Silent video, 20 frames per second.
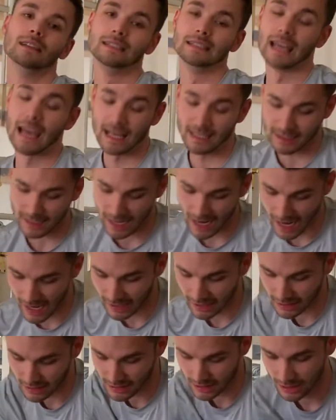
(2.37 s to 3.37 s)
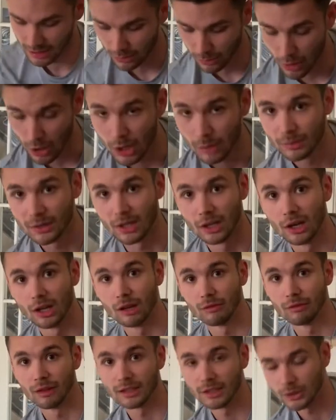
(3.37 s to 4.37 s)
Yes guys, welcome to
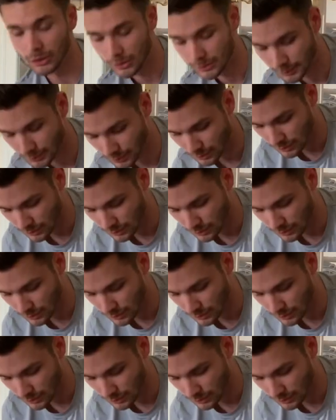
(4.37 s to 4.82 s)
another video.